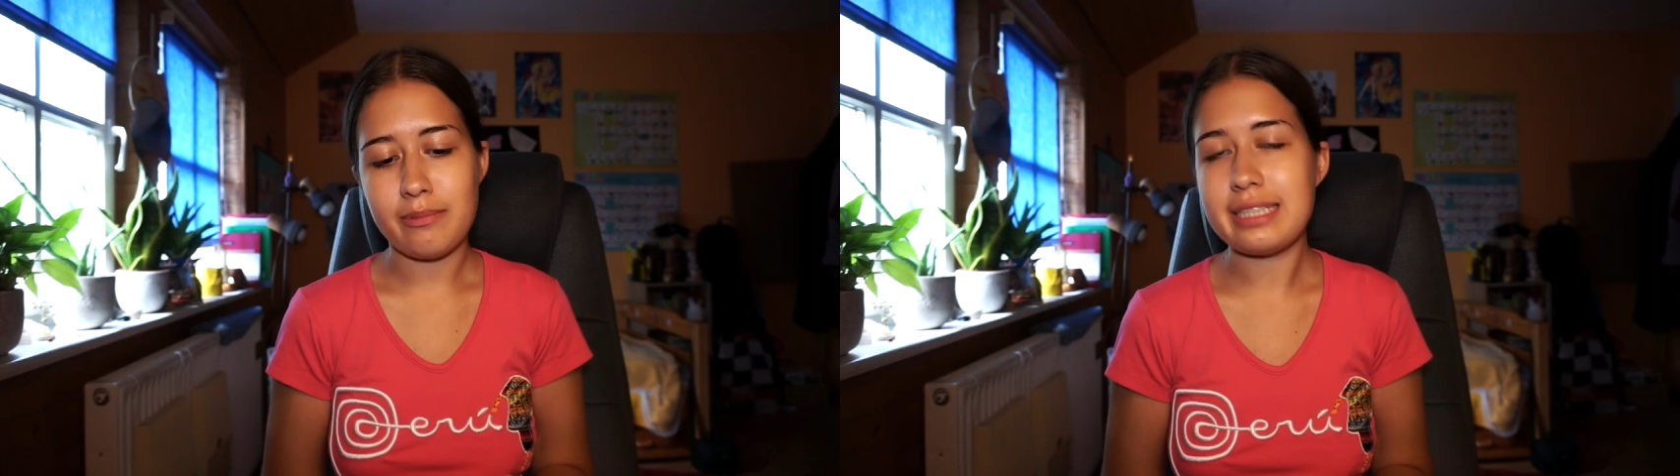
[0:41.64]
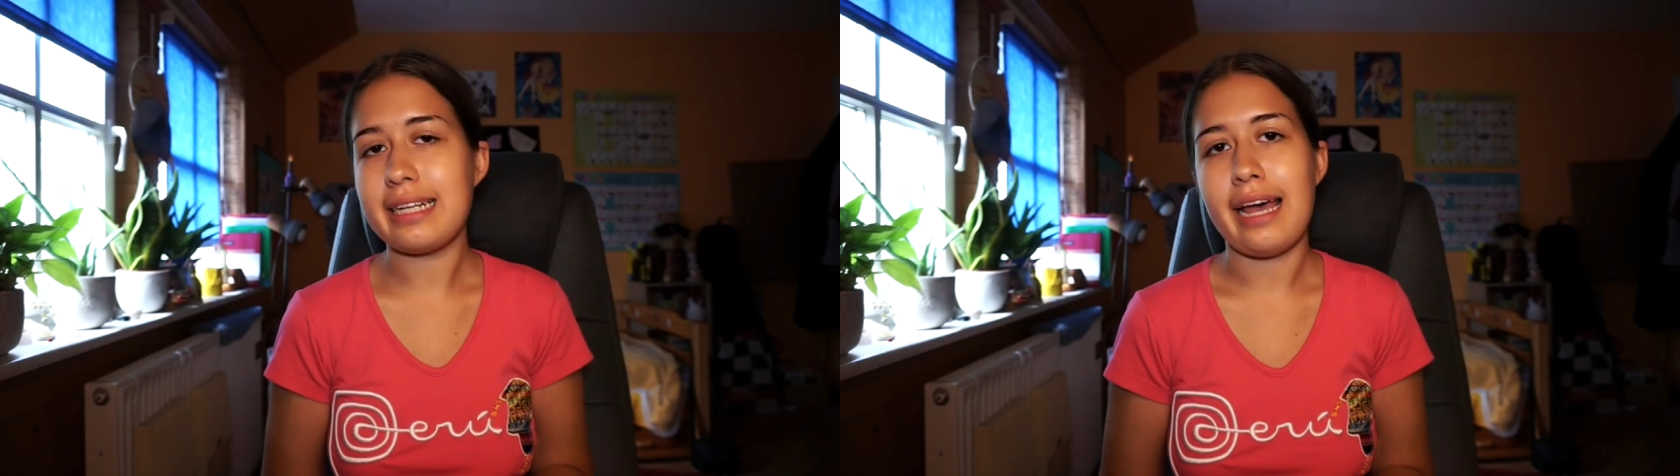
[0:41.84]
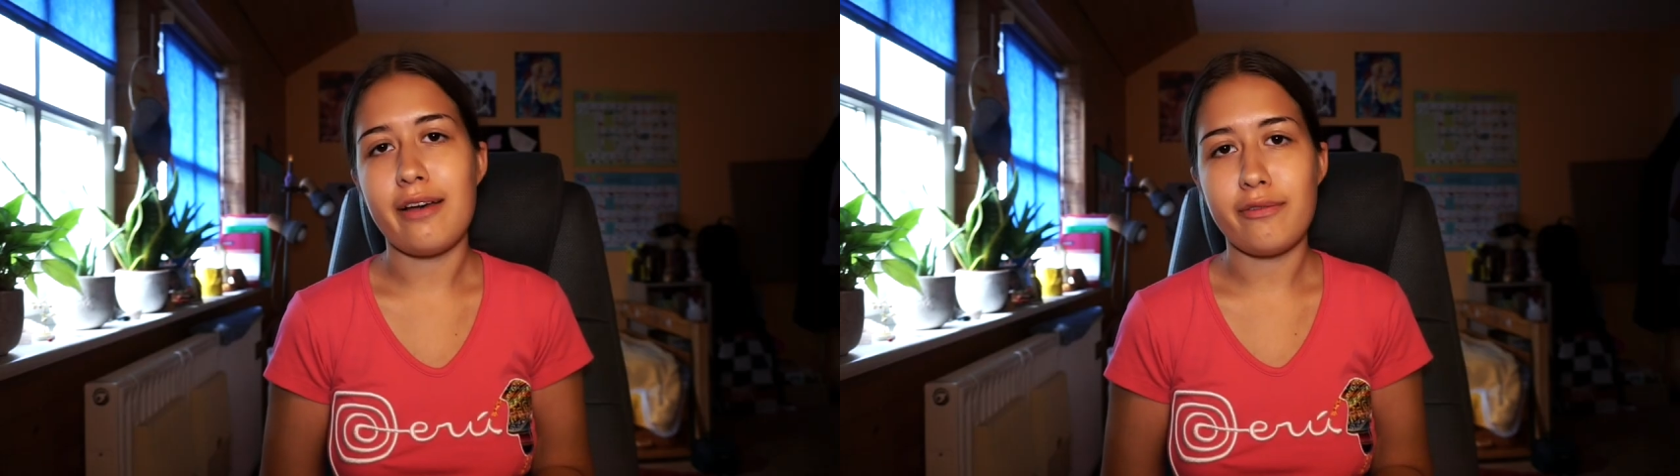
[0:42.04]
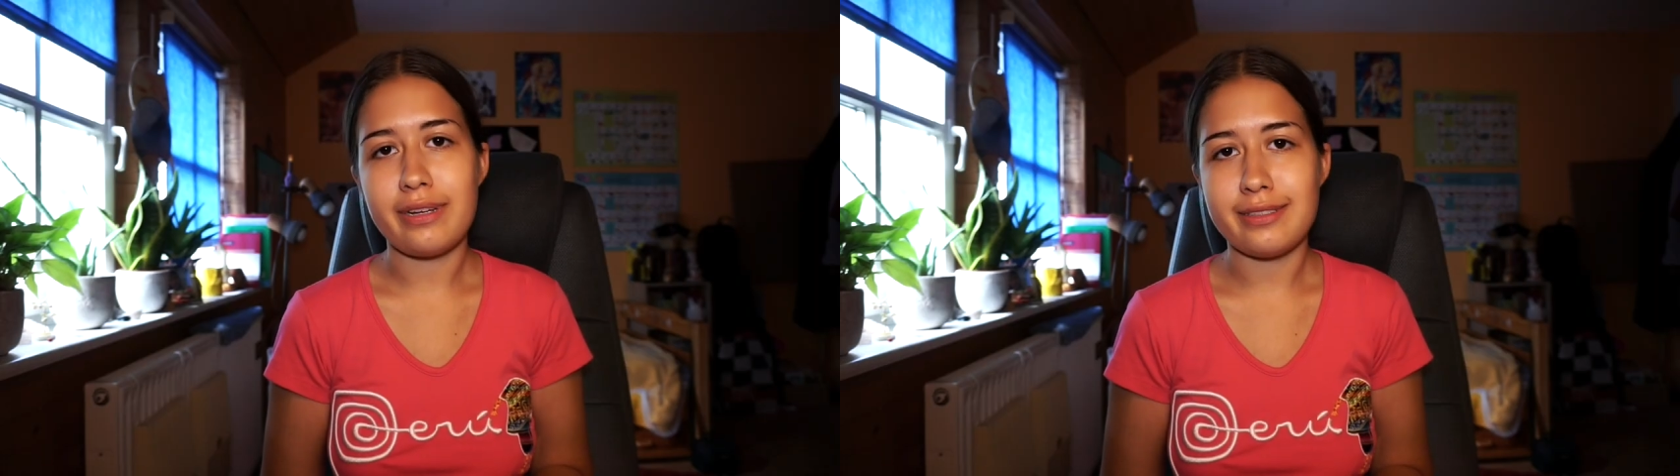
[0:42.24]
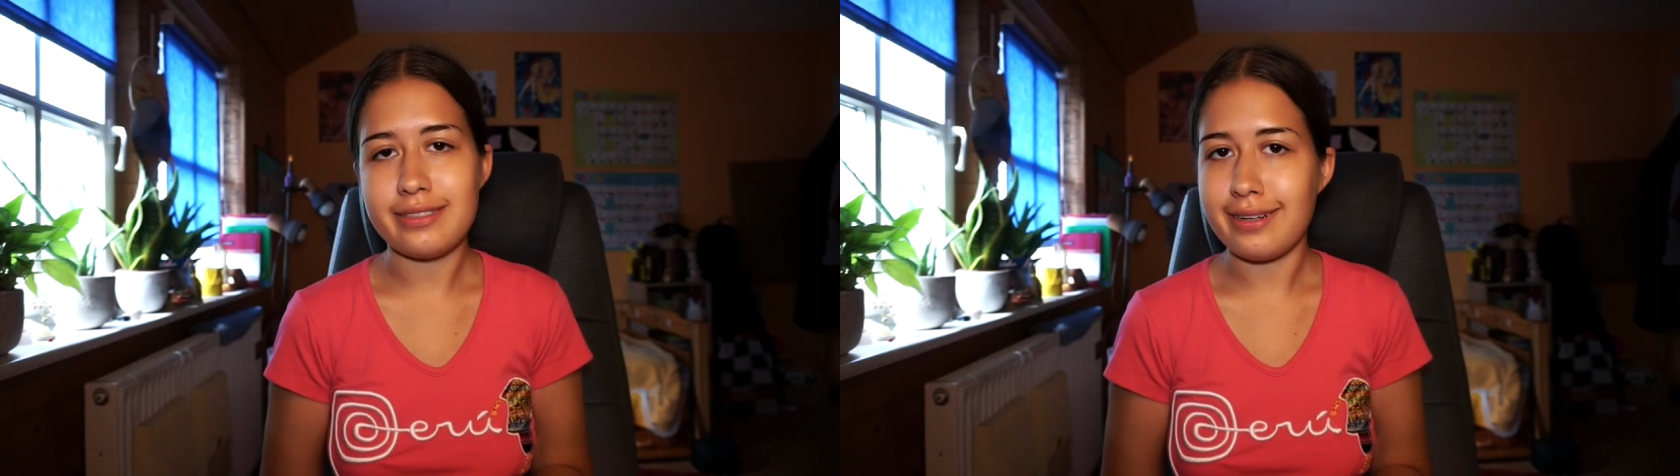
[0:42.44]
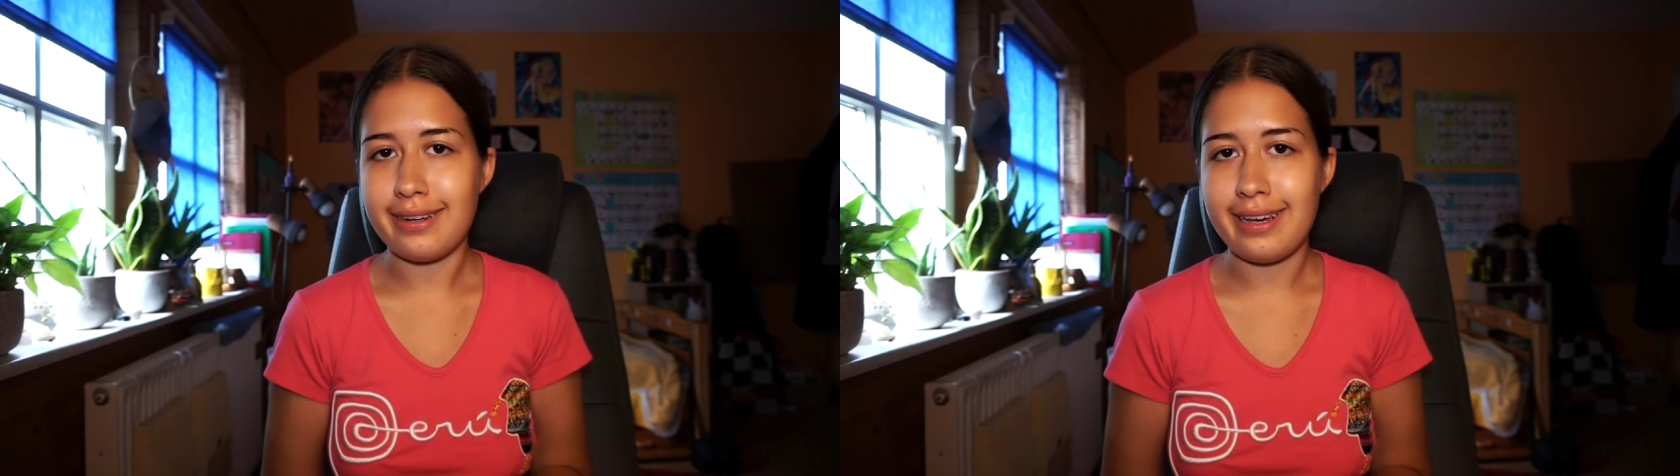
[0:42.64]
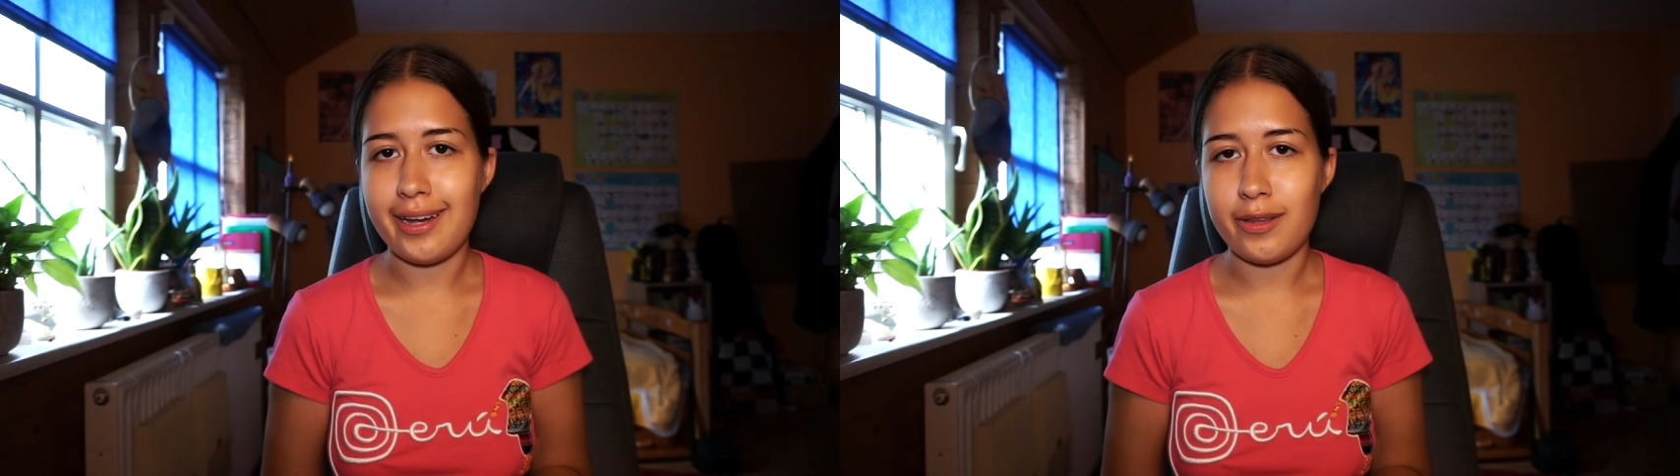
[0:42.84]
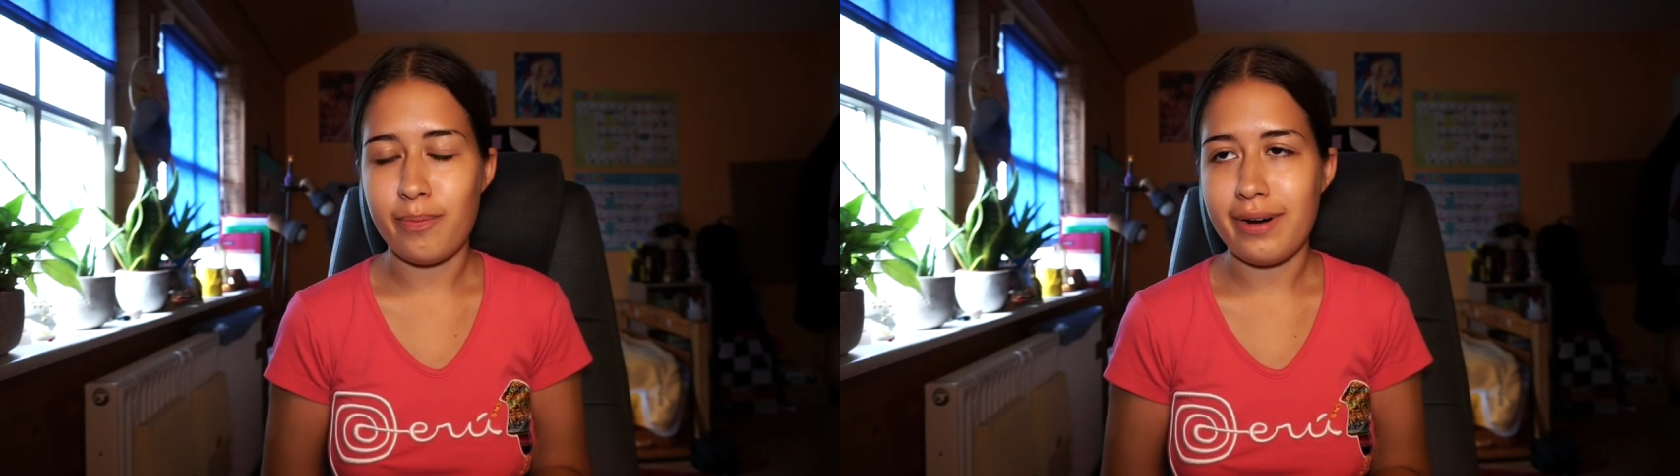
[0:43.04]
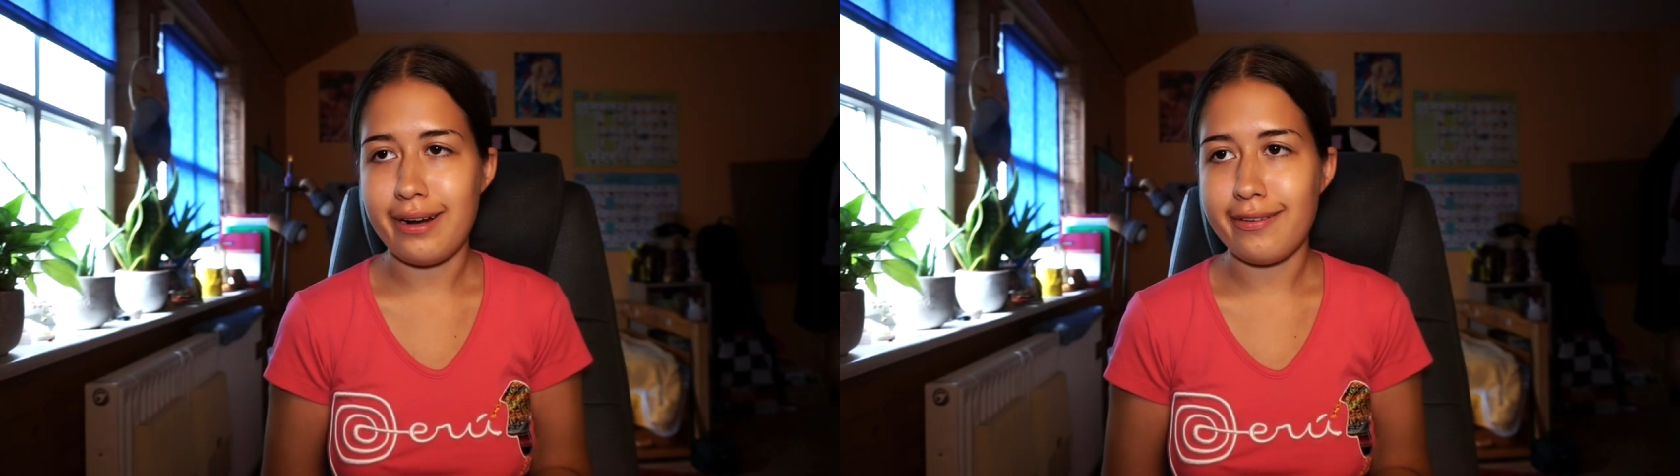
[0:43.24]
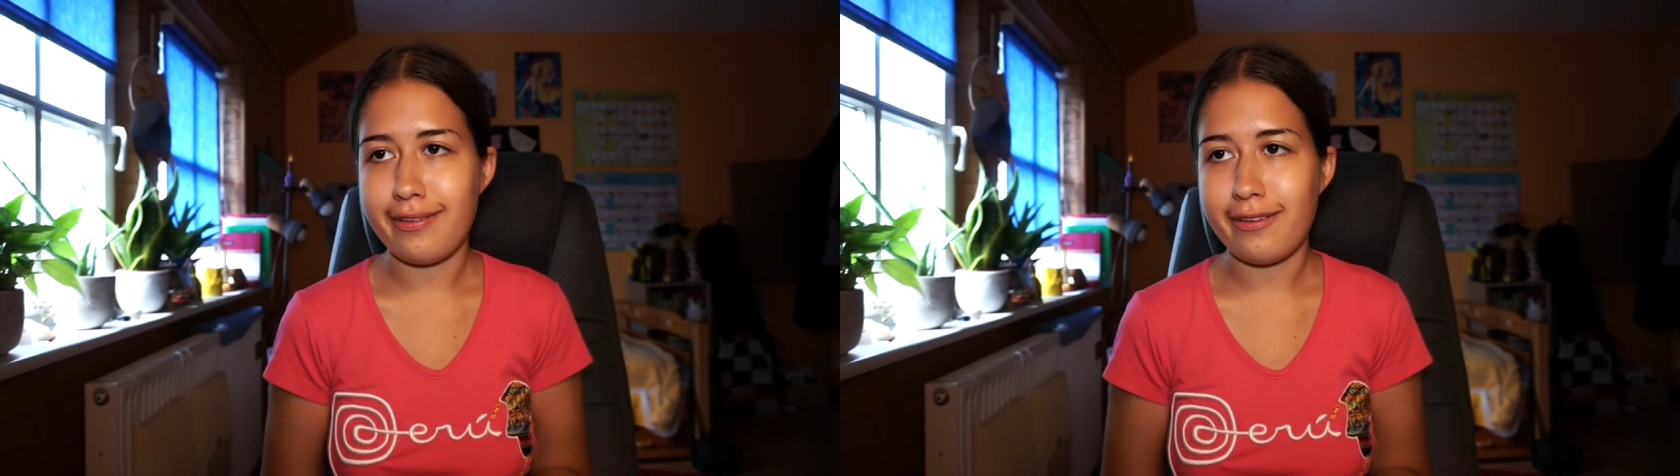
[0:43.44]
I'm just gonna have real chunky ass
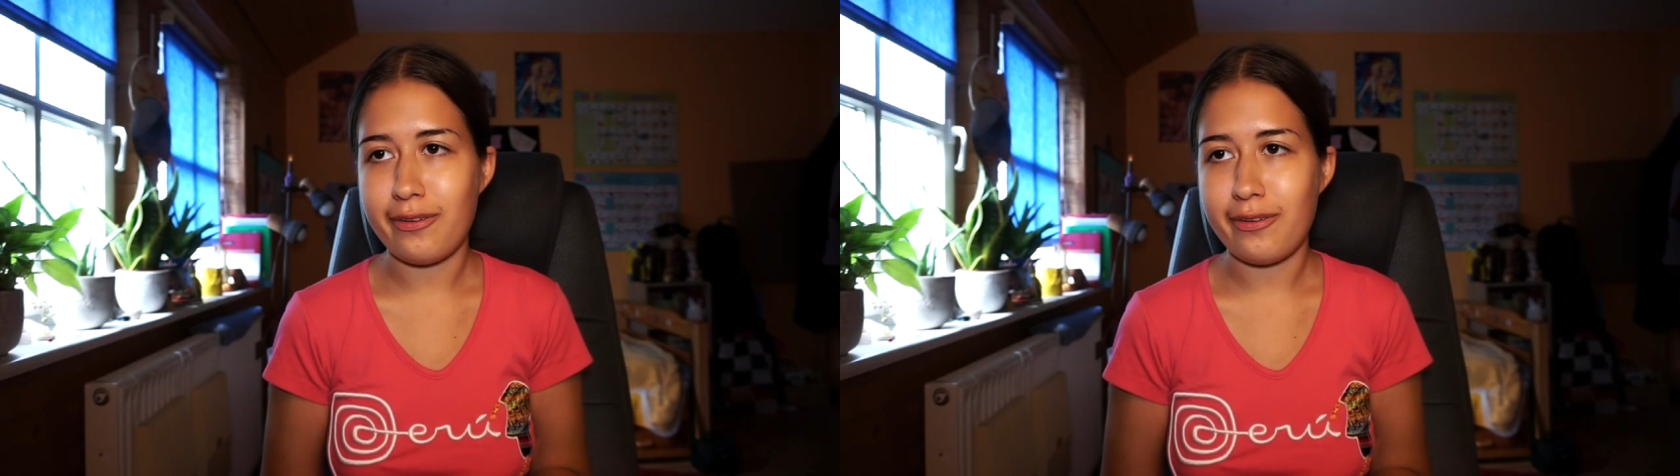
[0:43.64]
brows, you